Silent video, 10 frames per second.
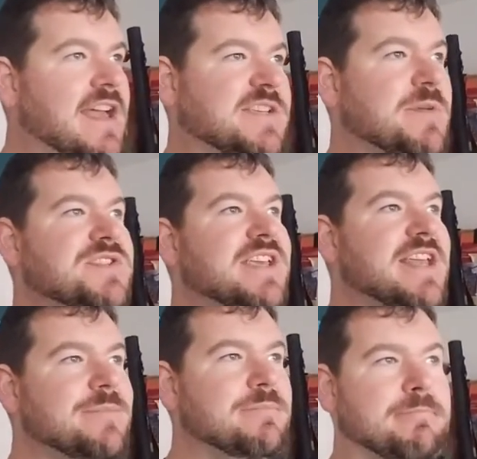It's supposed to
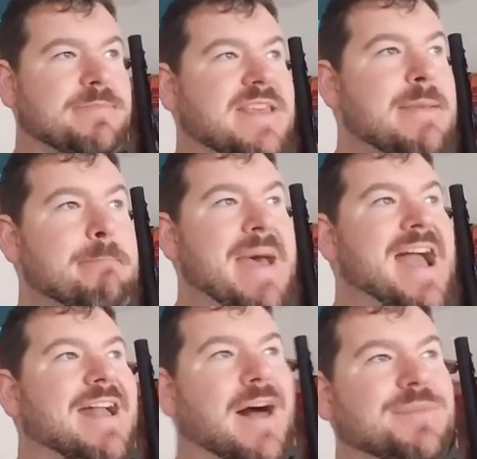get get
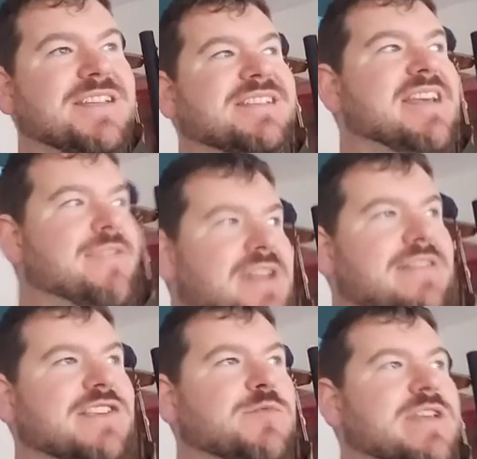back up to
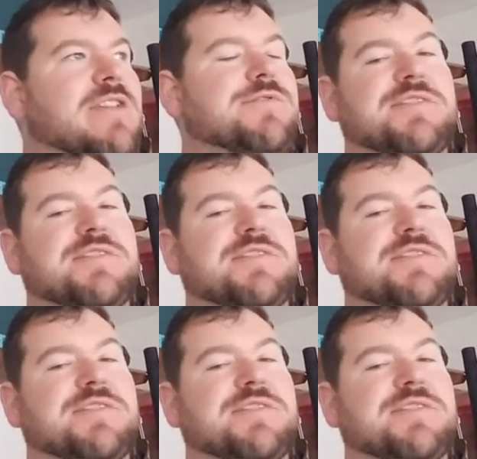70 this weekend,